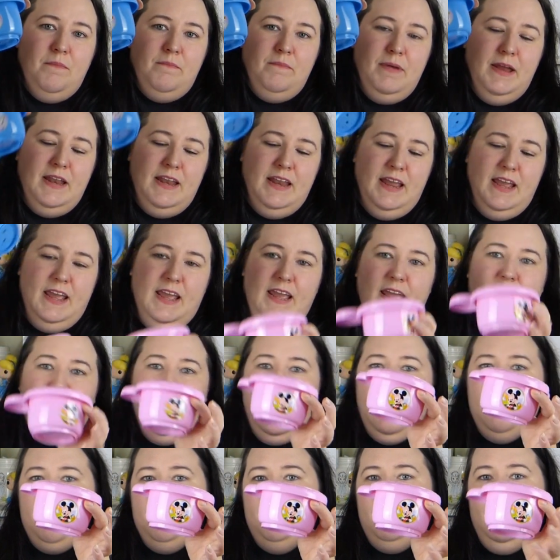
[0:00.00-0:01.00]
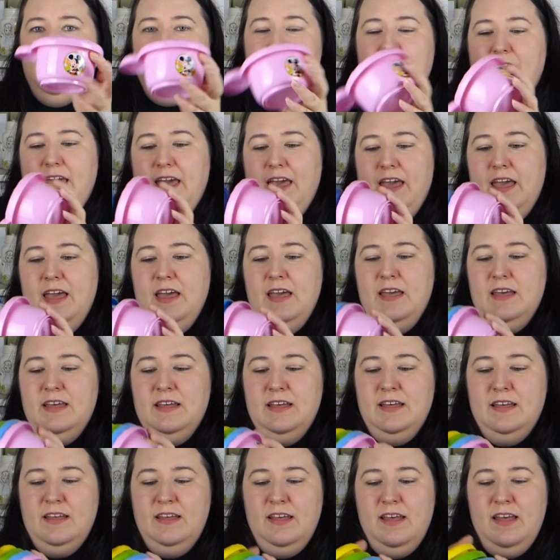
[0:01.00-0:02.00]
Minnie and Mickey,
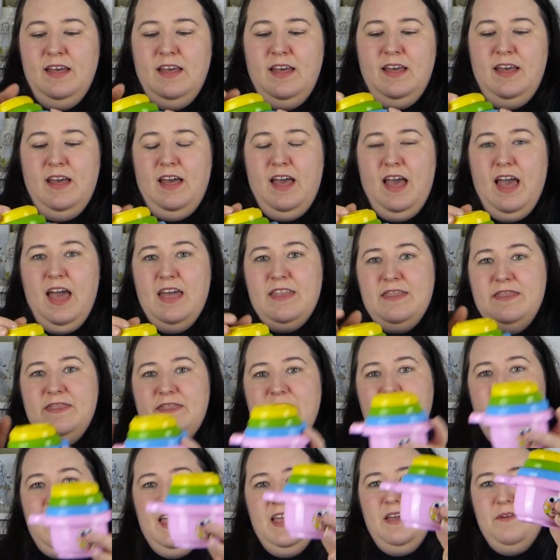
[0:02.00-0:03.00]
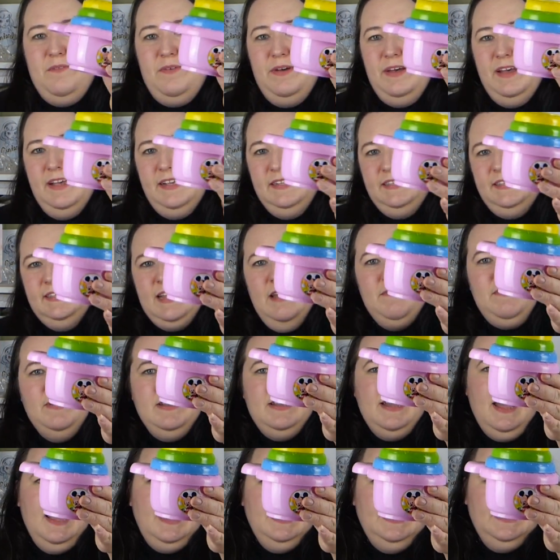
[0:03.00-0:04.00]
and they were
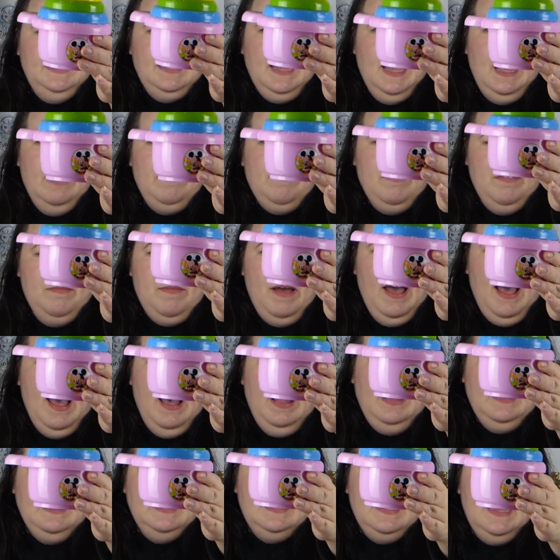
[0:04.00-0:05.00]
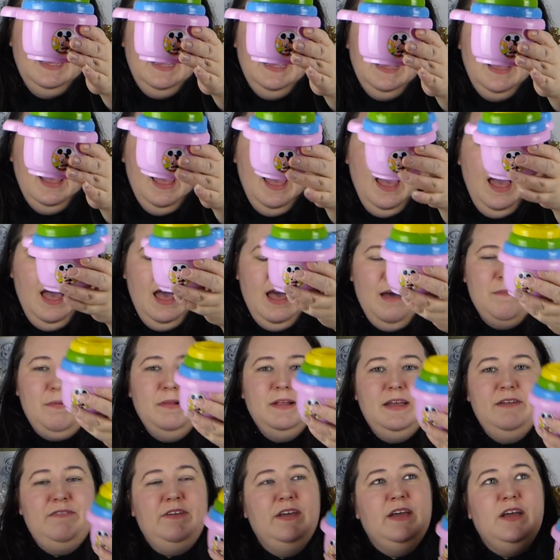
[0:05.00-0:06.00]
£7.99 from Aldi. I
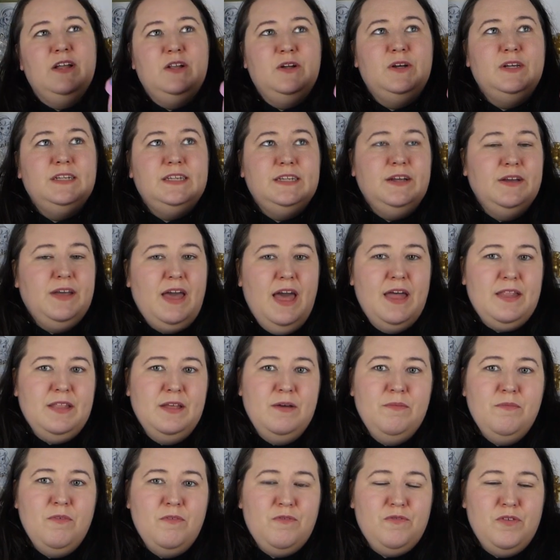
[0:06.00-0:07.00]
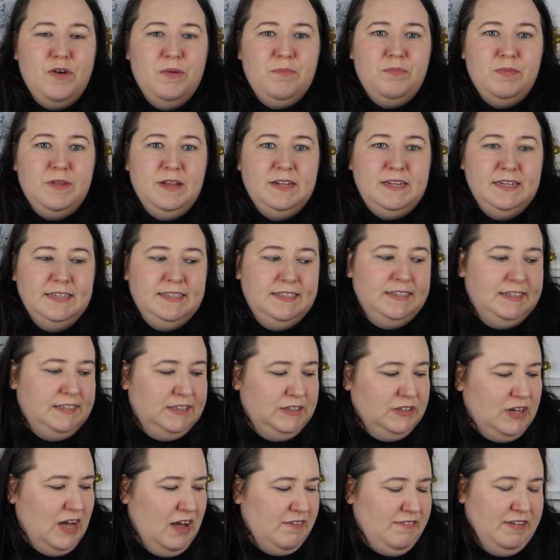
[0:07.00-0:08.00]
believe you can also get them from the Disney
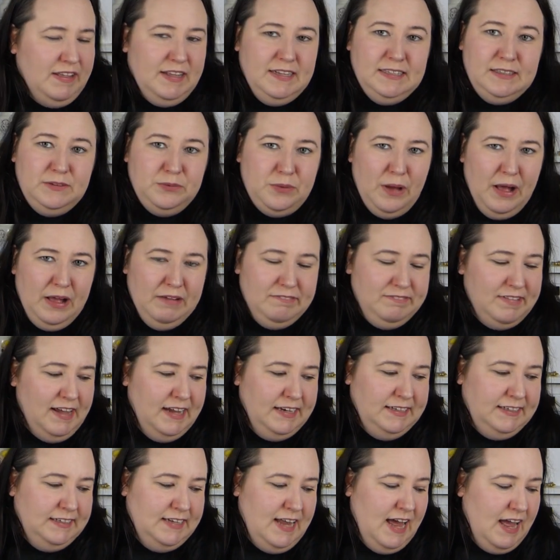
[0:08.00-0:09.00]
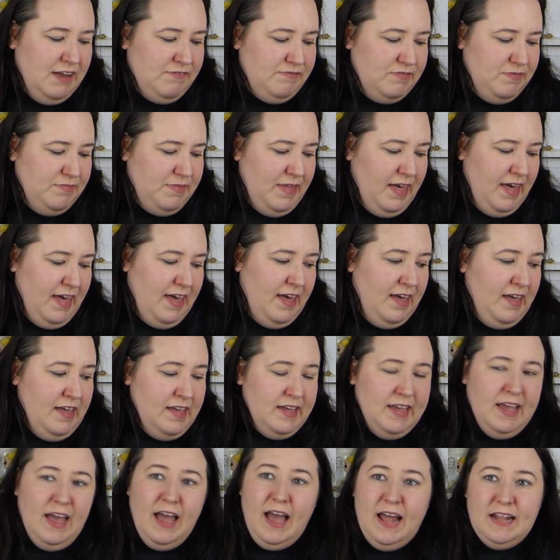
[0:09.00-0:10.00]
store. I think it's £12.99 from there,
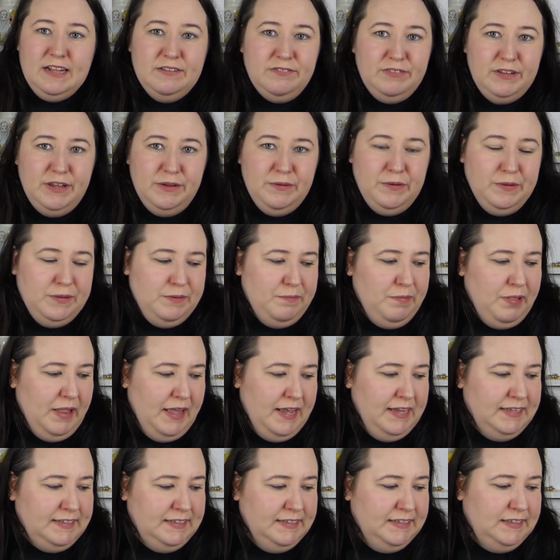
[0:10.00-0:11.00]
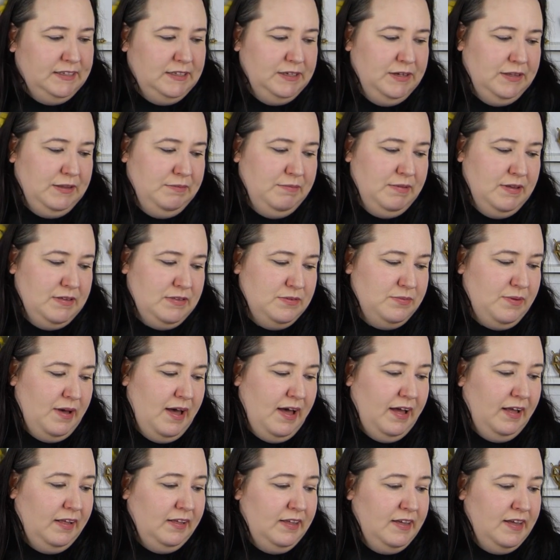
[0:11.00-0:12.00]
and a few other places do them as
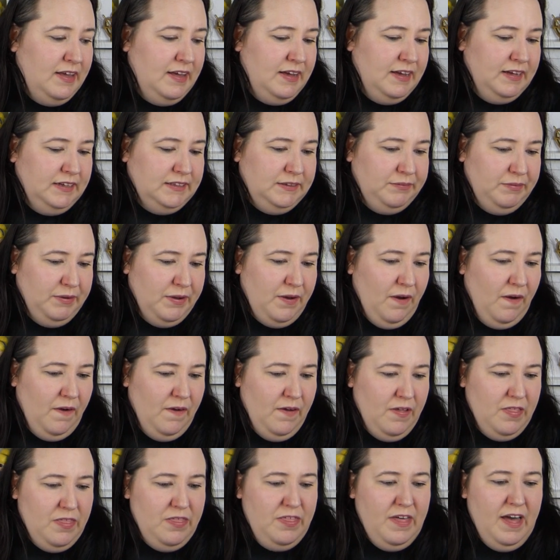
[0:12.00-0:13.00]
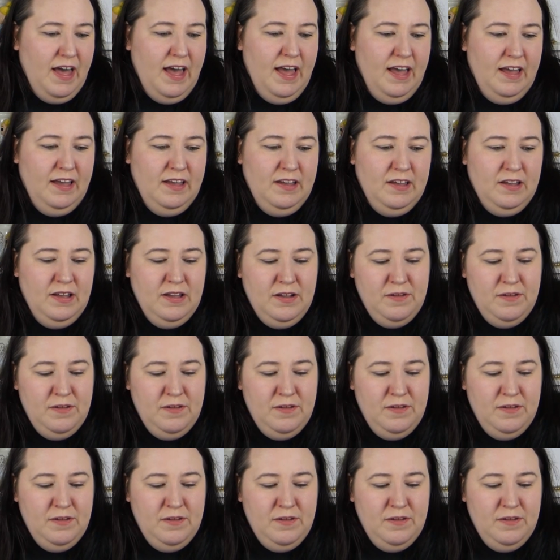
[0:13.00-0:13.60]
well. So we got her that,